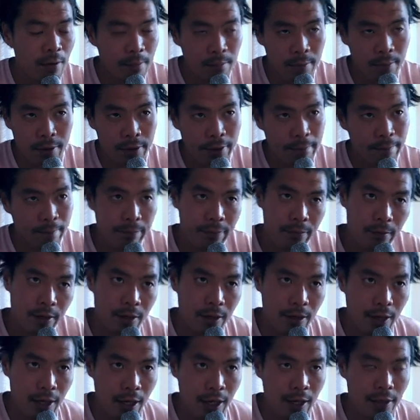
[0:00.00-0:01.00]
But
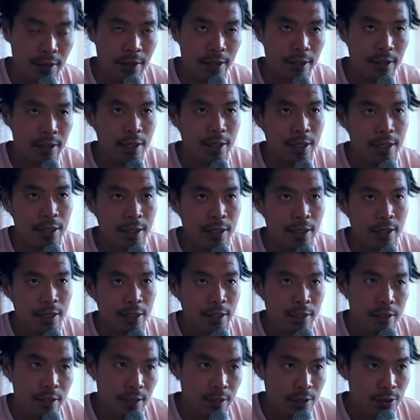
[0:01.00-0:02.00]
again, like,
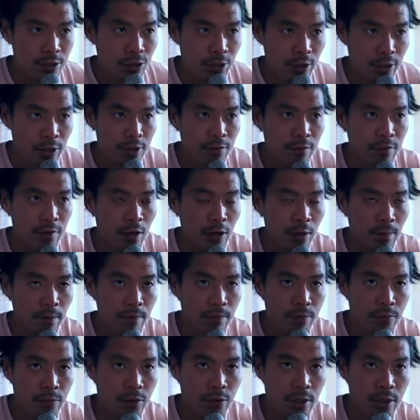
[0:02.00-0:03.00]
trying to develop,
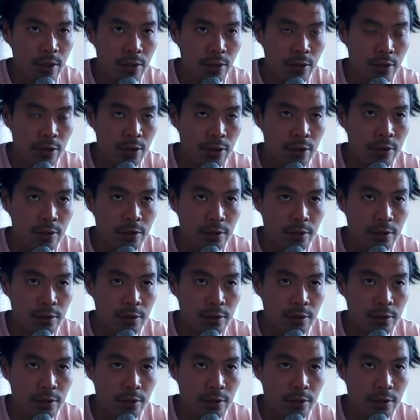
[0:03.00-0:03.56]
trying to learn.